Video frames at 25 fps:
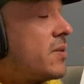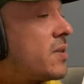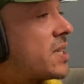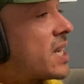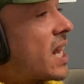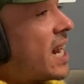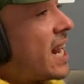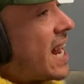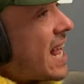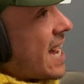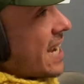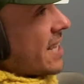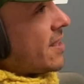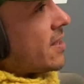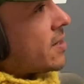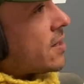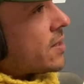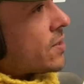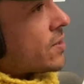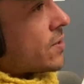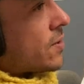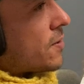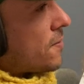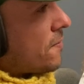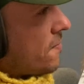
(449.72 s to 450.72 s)
was a lighter
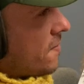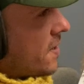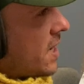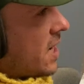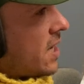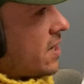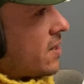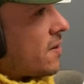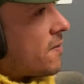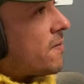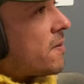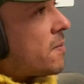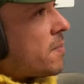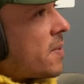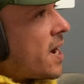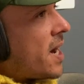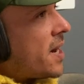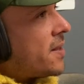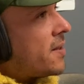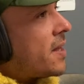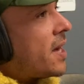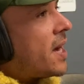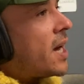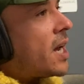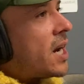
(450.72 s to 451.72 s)
sort of feeling of the
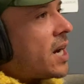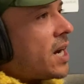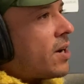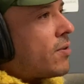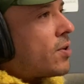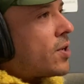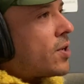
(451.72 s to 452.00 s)
band earlier